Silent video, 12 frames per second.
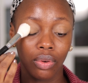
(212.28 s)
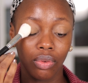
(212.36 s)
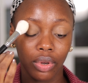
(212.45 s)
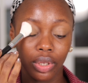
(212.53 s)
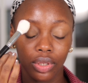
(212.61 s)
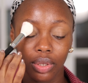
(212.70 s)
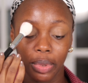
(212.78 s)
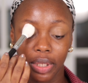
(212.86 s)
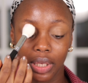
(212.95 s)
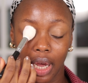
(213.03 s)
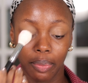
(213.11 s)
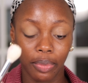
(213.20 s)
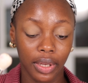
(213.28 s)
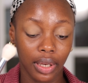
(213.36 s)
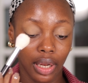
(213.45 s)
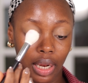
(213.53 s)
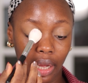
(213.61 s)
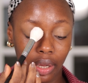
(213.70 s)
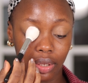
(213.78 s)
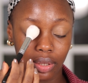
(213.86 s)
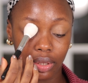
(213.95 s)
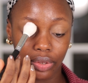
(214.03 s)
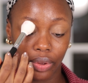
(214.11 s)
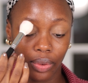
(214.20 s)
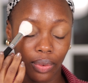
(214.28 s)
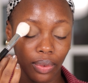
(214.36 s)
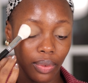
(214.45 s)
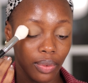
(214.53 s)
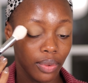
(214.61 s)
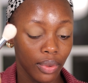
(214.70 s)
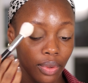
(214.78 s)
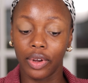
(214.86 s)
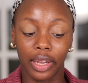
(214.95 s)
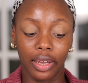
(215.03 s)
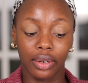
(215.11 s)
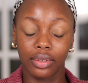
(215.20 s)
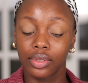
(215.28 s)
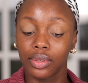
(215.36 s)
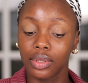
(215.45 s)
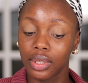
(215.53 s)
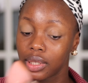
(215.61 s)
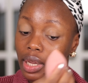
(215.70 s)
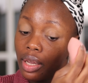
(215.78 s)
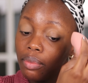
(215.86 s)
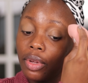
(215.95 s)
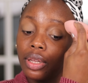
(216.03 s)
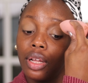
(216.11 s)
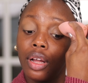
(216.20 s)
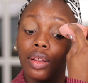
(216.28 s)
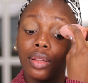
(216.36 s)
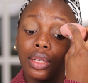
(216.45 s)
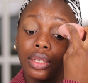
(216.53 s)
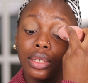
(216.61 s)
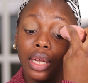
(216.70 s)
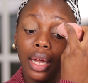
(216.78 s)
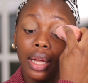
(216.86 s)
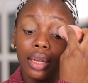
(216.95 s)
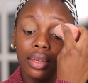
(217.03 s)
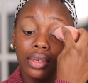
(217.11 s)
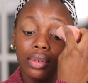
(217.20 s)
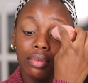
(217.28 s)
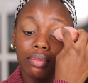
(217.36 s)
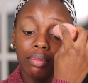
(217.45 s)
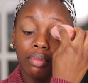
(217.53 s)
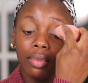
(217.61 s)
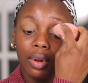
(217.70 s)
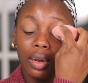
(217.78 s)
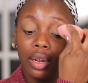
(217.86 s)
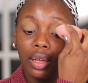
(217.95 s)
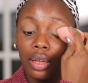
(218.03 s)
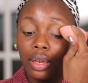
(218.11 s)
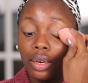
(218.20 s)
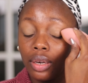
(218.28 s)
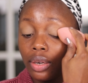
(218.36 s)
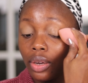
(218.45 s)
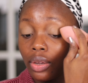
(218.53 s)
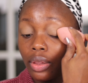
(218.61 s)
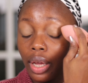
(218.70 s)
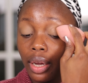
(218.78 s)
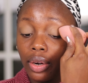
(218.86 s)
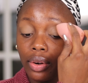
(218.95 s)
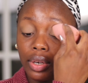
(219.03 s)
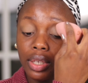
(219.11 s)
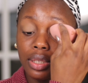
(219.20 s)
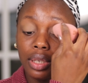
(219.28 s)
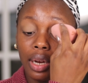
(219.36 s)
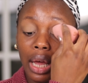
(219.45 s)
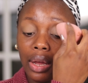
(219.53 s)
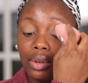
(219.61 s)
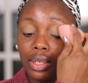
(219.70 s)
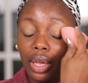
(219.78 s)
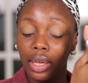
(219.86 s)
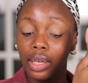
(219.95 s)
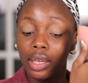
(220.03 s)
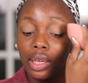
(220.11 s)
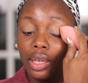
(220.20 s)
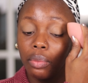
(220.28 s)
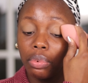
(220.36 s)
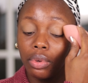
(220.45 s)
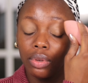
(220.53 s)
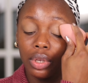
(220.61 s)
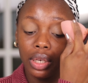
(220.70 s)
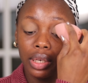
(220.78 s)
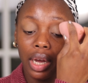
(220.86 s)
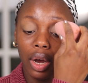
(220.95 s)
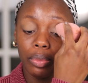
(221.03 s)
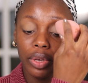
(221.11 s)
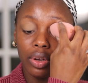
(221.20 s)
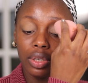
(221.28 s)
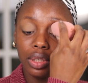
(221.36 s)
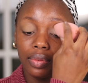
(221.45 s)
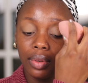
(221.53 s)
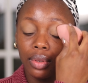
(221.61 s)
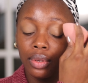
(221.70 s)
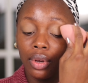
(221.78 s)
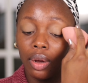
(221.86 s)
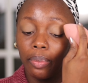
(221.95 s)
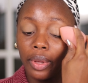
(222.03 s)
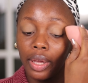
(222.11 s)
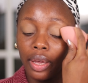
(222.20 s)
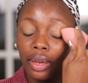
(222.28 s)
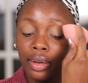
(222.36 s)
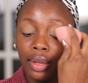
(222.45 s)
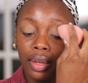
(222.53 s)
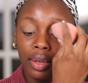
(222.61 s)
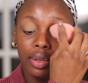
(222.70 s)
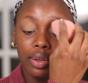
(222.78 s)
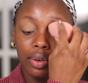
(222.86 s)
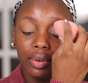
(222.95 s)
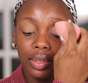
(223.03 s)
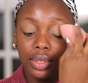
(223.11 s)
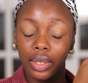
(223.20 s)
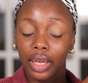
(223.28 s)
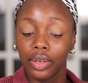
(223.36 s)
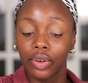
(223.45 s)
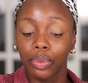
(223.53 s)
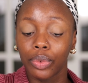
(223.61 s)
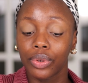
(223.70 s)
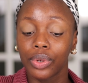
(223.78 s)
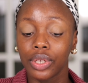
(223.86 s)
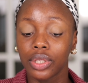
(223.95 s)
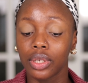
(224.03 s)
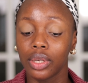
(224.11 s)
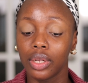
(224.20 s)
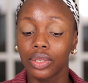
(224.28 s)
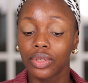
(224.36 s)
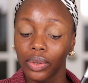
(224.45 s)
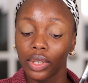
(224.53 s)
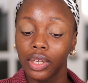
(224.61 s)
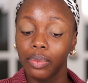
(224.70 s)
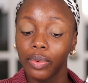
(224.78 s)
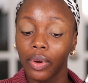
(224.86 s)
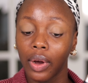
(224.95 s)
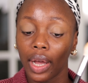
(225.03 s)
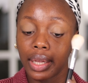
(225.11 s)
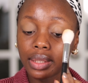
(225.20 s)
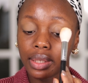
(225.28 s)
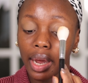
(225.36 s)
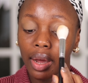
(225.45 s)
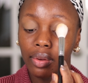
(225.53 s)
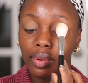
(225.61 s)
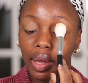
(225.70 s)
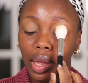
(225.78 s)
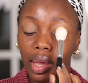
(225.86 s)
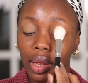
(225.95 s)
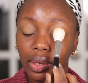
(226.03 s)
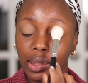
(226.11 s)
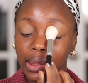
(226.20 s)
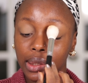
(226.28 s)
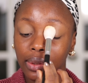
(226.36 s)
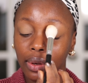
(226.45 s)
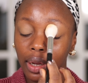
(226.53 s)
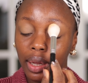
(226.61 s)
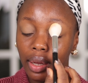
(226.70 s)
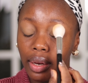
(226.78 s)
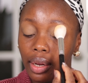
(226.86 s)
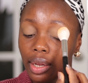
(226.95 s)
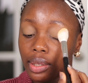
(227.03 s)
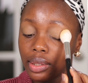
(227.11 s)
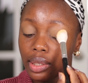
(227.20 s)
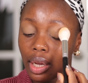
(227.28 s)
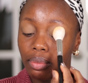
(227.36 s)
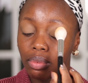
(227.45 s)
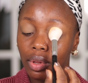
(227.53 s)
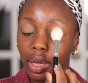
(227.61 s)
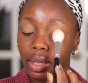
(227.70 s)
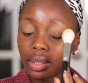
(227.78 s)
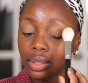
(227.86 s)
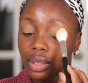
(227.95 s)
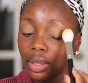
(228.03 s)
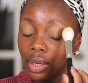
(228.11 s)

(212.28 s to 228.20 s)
going to be tapping like so. Go ahead and do the same on the other side. Blend all that creasing out and keep looking down, because if you look up again, you're going to end up creasing it. So keep your eyes down and just go ahead and tap that